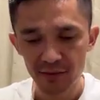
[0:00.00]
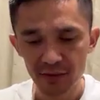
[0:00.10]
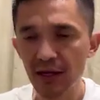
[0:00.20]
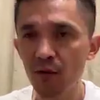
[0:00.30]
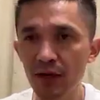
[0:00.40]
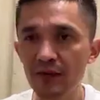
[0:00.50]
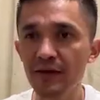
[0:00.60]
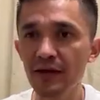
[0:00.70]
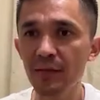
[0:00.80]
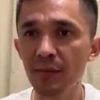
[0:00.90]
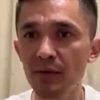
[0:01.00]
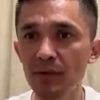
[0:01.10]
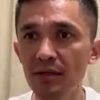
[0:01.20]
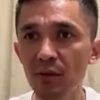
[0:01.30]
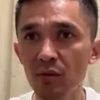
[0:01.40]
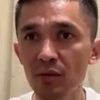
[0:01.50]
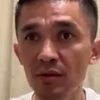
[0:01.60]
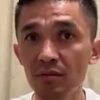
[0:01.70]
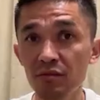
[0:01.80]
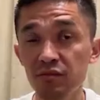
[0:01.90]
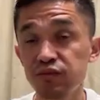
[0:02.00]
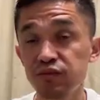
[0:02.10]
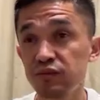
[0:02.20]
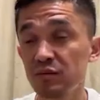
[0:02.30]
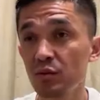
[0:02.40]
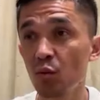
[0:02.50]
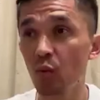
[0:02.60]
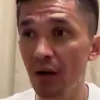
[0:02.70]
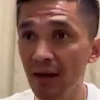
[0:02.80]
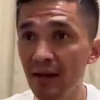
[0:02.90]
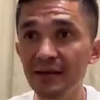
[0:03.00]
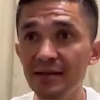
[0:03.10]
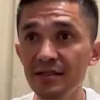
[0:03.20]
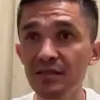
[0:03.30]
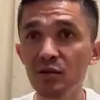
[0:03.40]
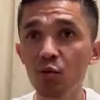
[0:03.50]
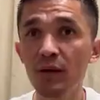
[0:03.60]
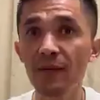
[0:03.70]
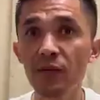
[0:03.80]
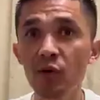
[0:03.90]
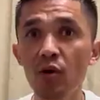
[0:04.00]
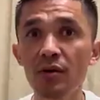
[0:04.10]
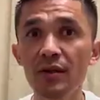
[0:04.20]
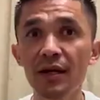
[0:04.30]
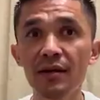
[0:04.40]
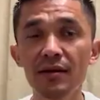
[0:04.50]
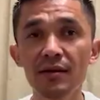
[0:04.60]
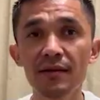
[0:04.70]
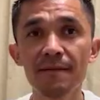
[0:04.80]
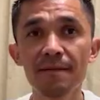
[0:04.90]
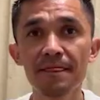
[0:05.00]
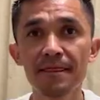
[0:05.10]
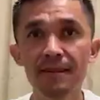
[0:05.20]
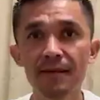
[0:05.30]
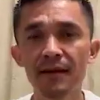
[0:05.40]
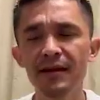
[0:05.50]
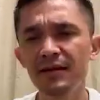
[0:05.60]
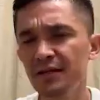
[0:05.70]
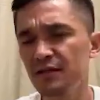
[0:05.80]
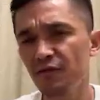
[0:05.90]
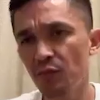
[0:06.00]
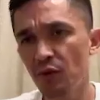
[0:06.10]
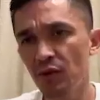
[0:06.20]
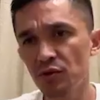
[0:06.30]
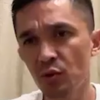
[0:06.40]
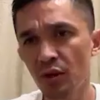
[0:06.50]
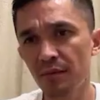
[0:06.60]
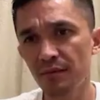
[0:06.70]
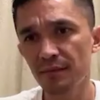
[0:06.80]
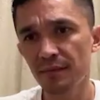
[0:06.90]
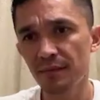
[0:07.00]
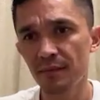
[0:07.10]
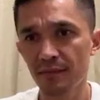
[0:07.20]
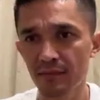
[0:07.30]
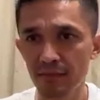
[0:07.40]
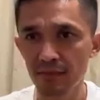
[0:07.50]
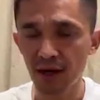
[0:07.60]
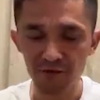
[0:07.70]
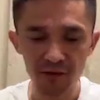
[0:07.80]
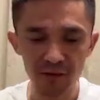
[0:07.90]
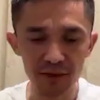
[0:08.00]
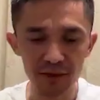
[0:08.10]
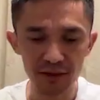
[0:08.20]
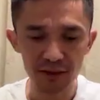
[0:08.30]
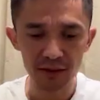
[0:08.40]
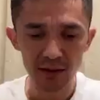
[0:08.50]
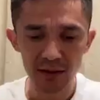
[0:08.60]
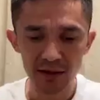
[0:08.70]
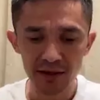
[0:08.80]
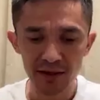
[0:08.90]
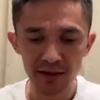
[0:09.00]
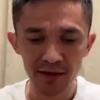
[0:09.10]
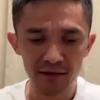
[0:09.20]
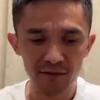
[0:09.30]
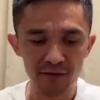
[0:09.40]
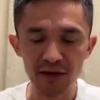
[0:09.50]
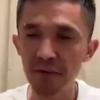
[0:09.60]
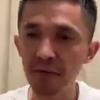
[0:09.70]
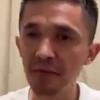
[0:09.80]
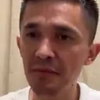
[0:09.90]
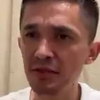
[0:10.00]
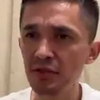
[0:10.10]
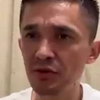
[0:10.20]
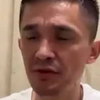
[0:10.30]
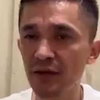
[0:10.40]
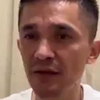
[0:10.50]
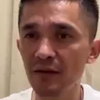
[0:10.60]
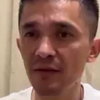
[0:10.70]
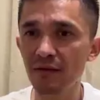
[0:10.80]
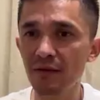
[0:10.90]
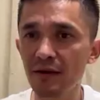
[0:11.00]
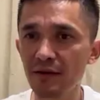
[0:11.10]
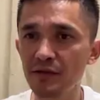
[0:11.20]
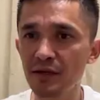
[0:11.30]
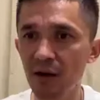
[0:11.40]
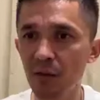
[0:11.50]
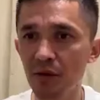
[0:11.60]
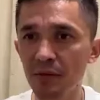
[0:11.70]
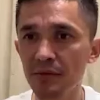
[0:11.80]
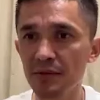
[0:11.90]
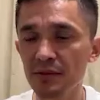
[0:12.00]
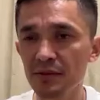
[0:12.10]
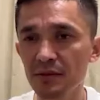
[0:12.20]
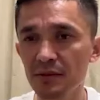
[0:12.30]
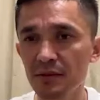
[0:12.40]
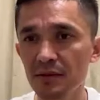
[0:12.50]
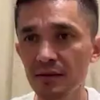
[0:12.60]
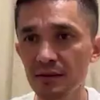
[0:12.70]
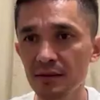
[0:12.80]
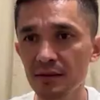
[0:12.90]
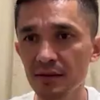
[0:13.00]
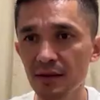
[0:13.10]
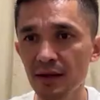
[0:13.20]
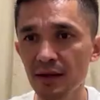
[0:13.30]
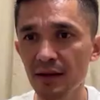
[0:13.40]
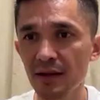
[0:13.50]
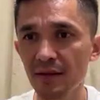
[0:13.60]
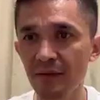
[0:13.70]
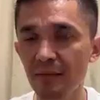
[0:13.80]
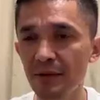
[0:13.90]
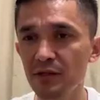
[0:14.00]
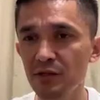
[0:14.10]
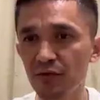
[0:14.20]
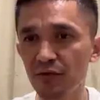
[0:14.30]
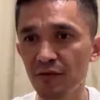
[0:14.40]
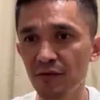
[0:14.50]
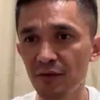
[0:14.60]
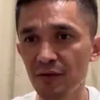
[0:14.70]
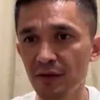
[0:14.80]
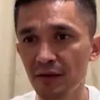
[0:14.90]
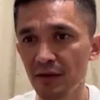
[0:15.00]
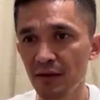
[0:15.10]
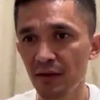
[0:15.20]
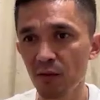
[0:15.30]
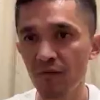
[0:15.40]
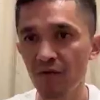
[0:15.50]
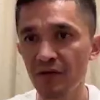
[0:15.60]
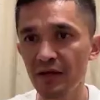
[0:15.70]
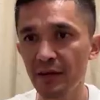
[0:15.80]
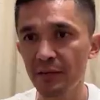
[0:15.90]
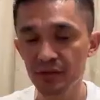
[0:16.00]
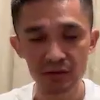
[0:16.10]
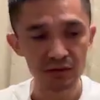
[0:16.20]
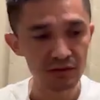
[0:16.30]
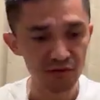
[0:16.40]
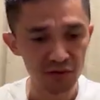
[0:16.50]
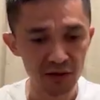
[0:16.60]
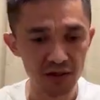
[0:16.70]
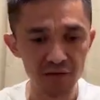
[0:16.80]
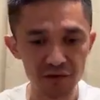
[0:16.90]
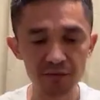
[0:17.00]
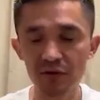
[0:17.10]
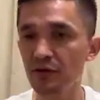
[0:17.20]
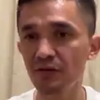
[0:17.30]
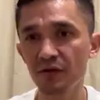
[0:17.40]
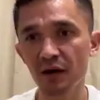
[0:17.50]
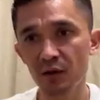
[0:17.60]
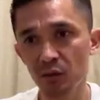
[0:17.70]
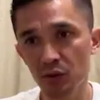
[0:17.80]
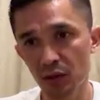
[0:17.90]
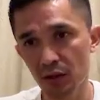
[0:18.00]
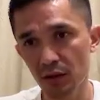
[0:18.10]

But now when I think about it, the one legacy or the one thought that at least the footballers who come after me, when they remember me, they should think that he was a hardworking person. And that pays off. 150 games for the country because of the hard work.